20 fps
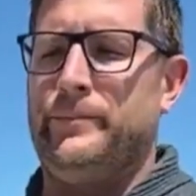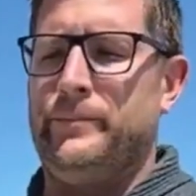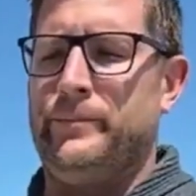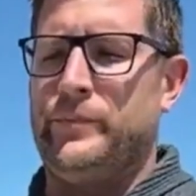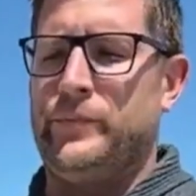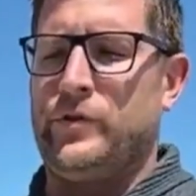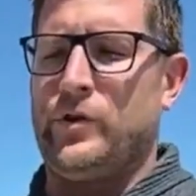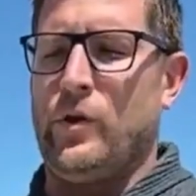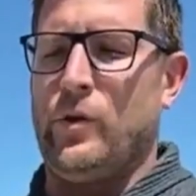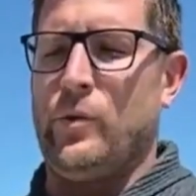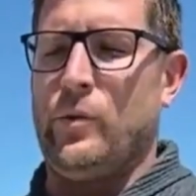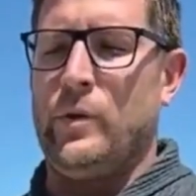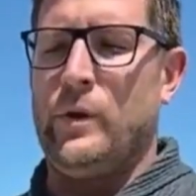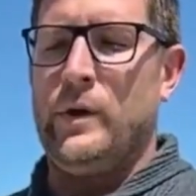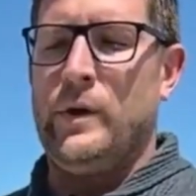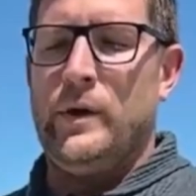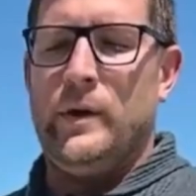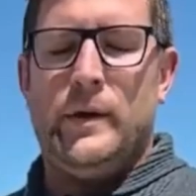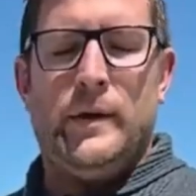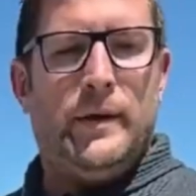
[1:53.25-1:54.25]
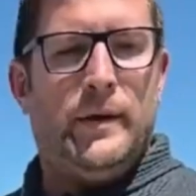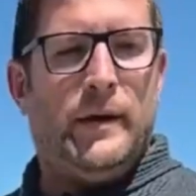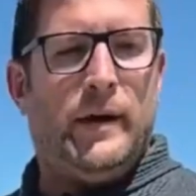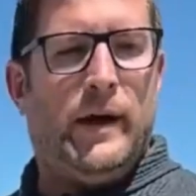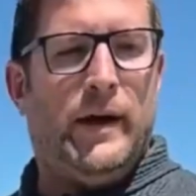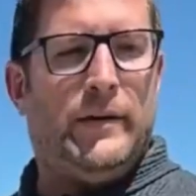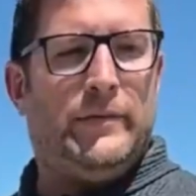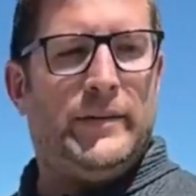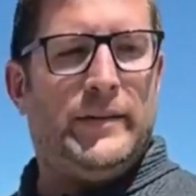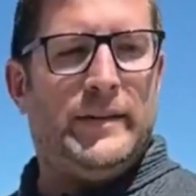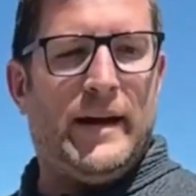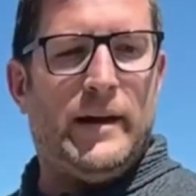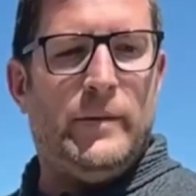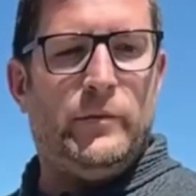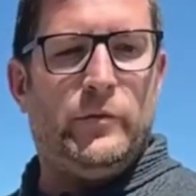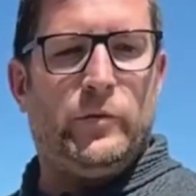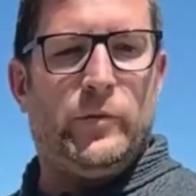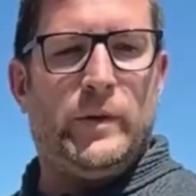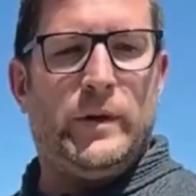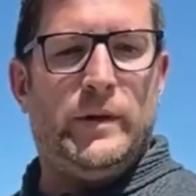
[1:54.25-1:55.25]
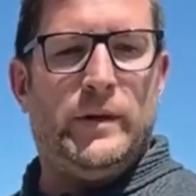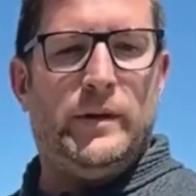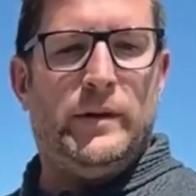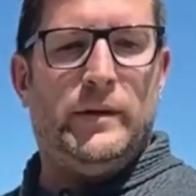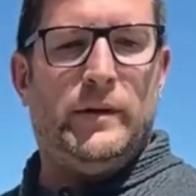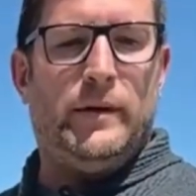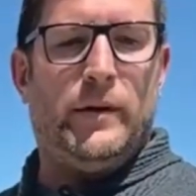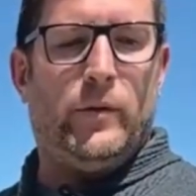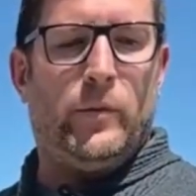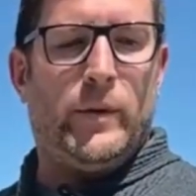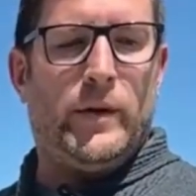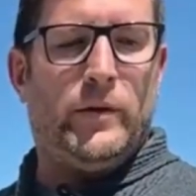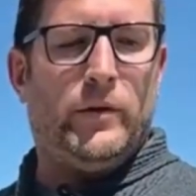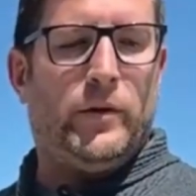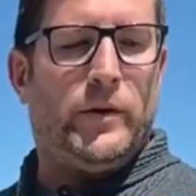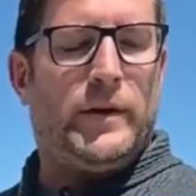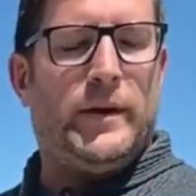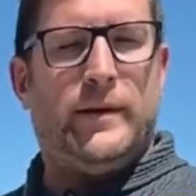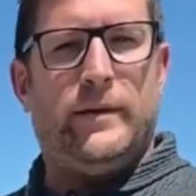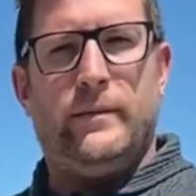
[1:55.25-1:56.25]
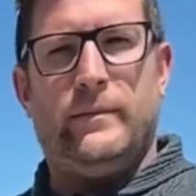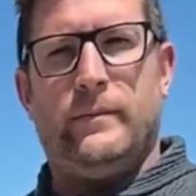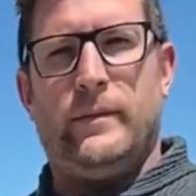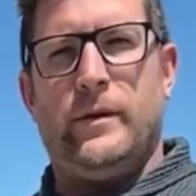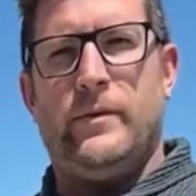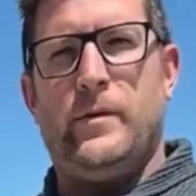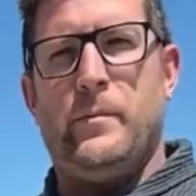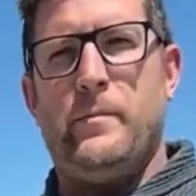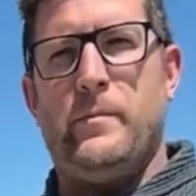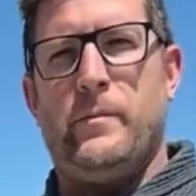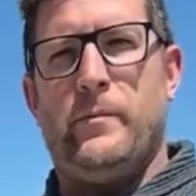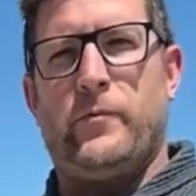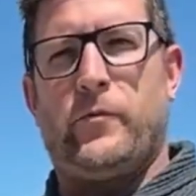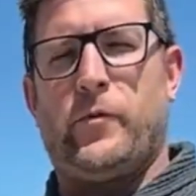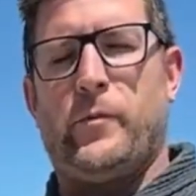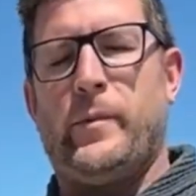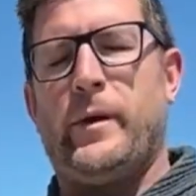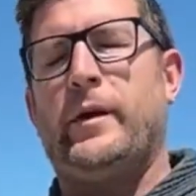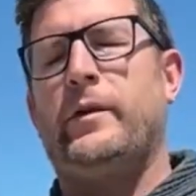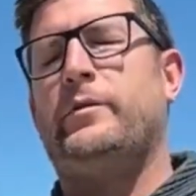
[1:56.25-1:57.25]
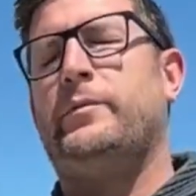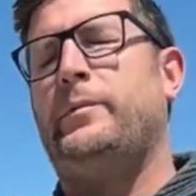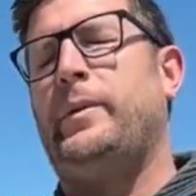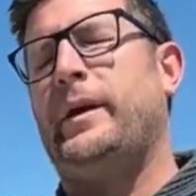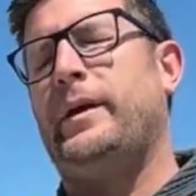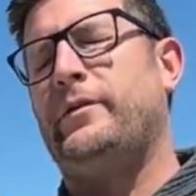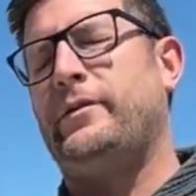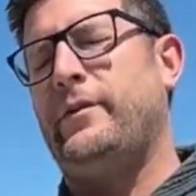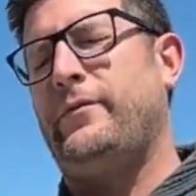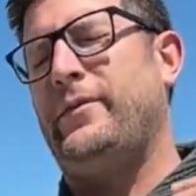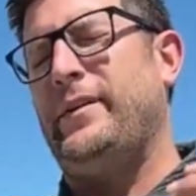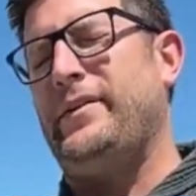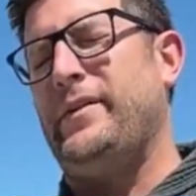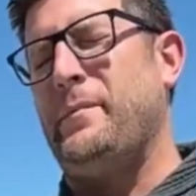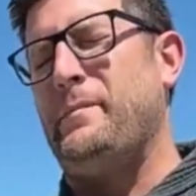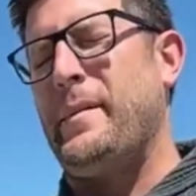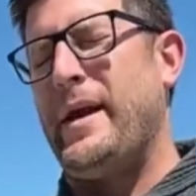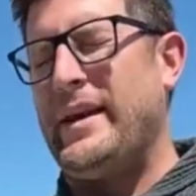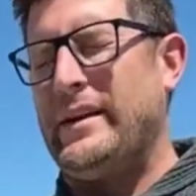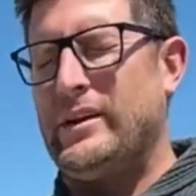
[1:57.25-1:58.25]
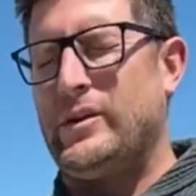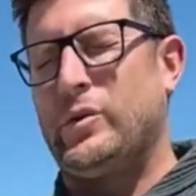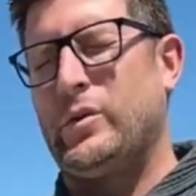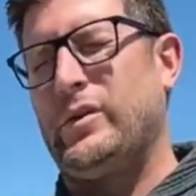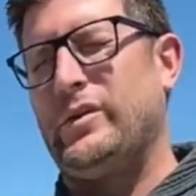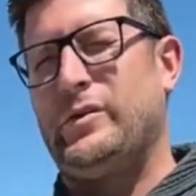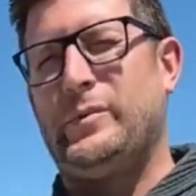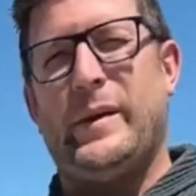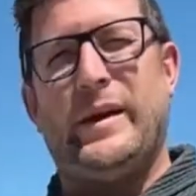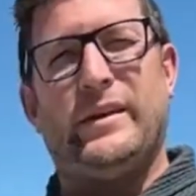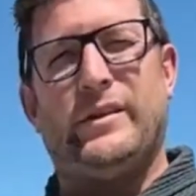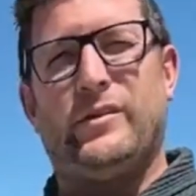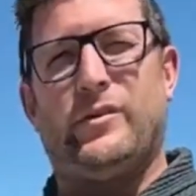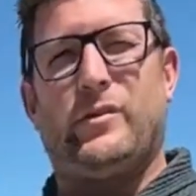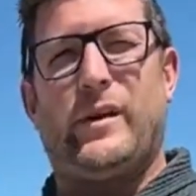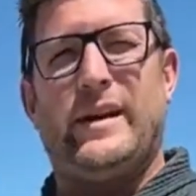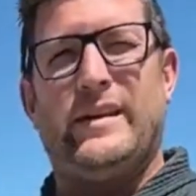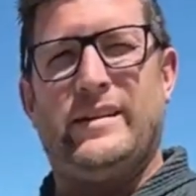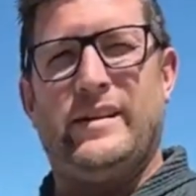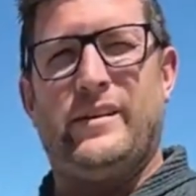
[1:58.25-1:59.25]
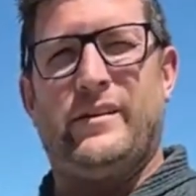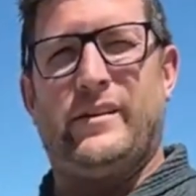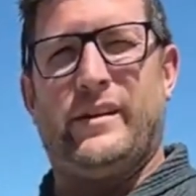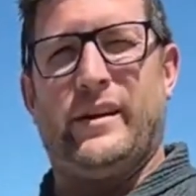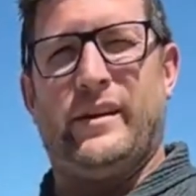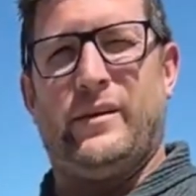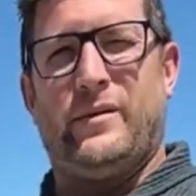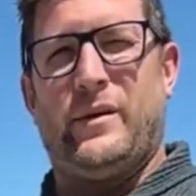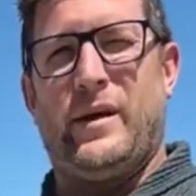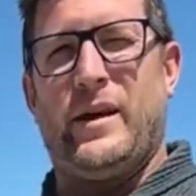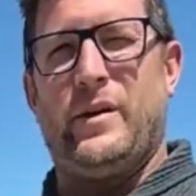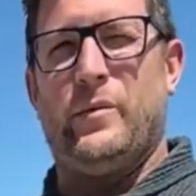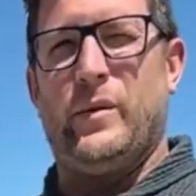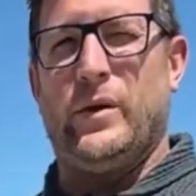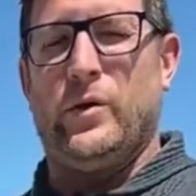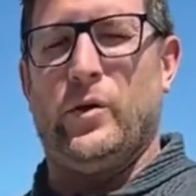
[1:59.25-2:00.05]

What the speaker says: So oftentimes we look at for players that fit the mandatory spend criteria, right?